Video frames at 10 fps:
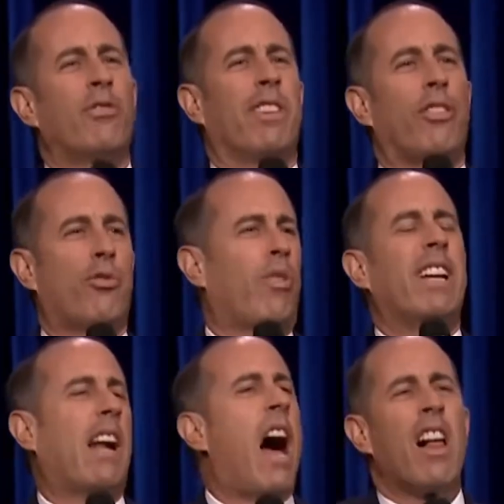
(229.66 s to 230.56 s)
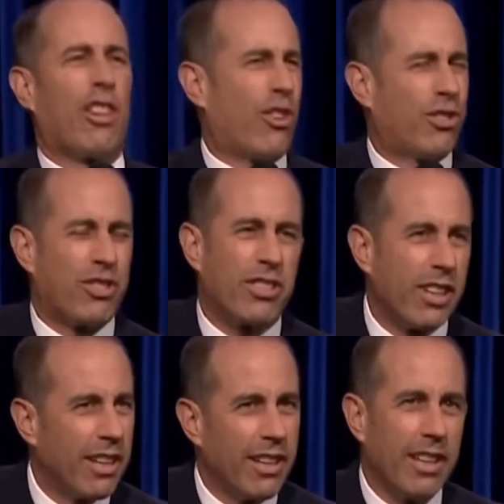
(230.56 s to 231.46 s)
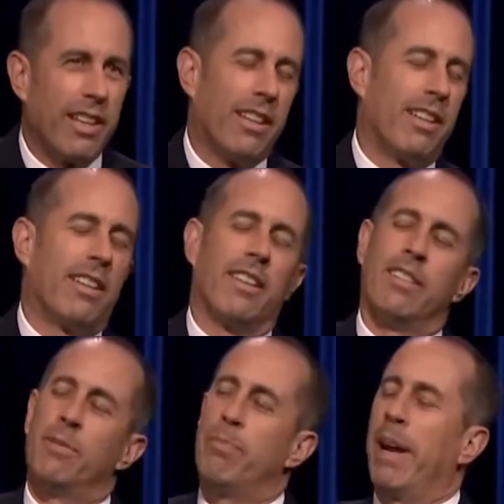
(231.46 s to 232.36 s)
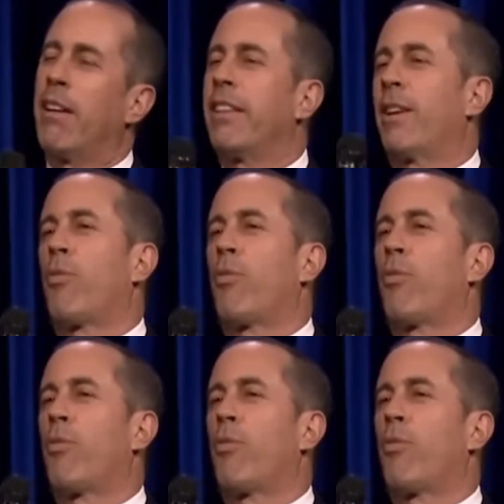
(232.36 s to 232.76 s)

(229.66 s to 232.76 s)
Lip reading: it's not hard to take back control. All it takes is a few hacks,